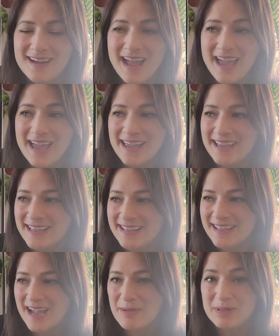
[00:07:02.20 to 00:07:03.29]
Hey,
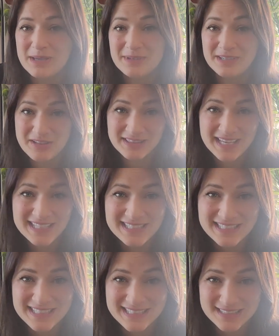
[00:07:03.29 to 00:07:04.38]
I blame it on
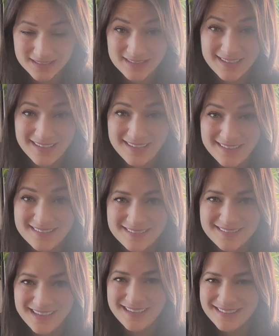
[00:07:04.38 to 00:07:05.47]
laziness. Huh?
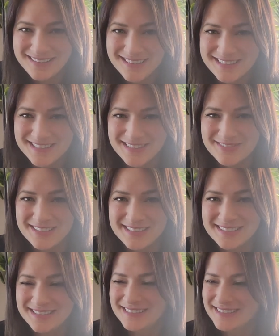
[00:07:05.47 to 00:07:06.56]
There's a good one.